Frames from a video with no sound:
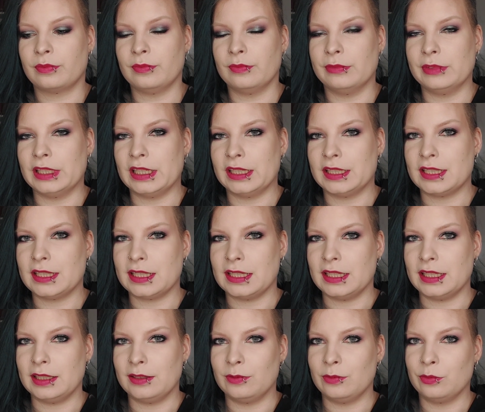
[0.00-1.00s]
Let's
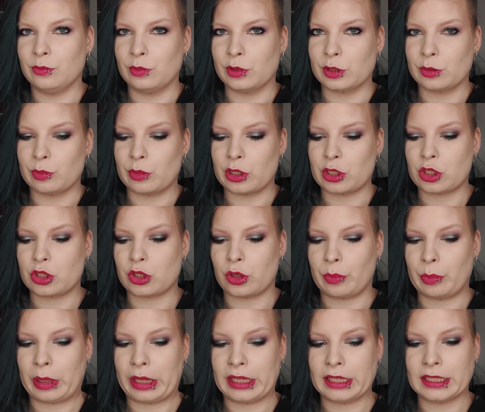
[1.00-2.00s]
see what my
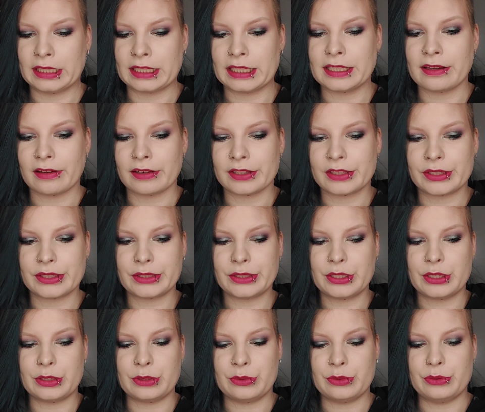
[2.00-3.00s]
shopping does
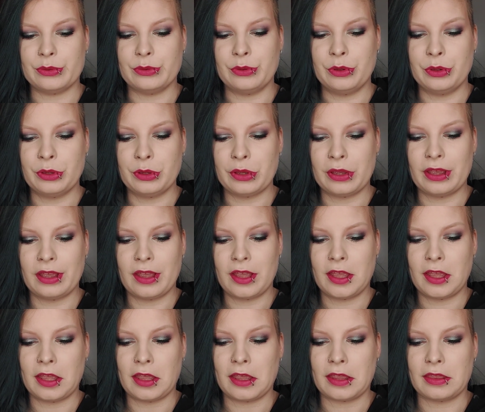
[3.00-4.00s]
to
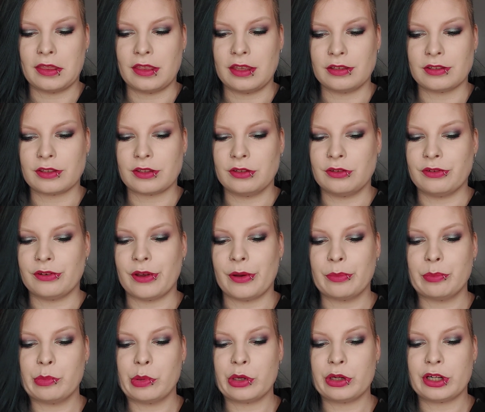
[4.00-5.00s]
this
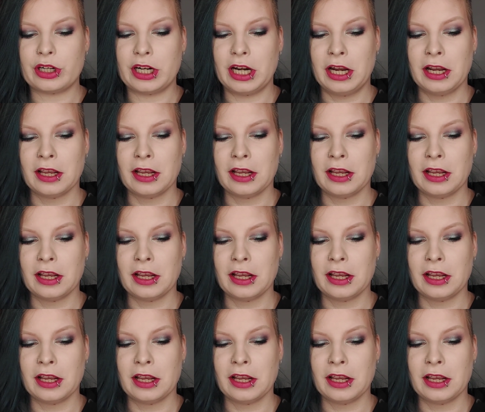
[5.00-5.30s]
number.